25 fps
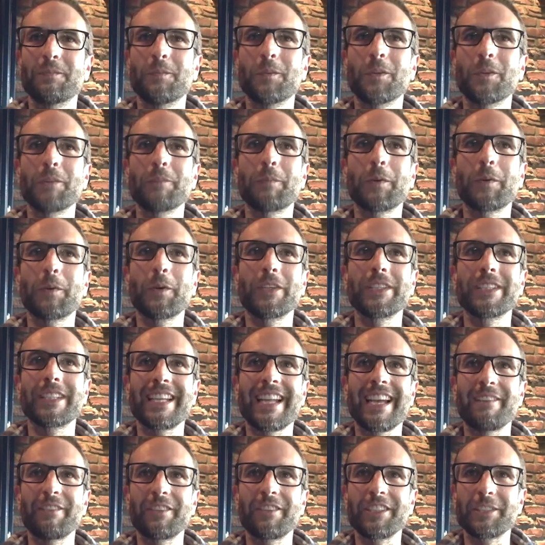more important than
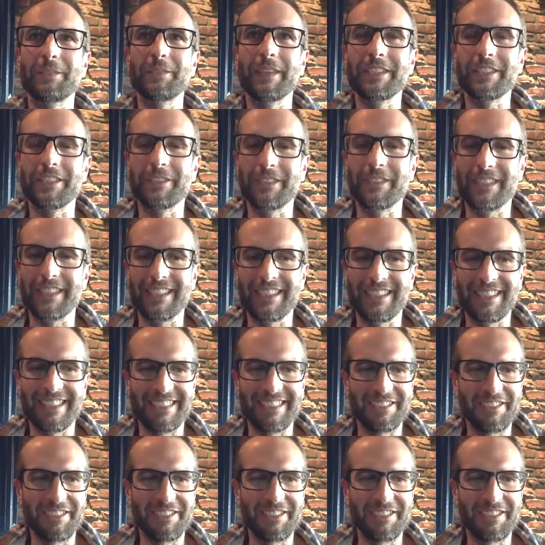ever, especially with the,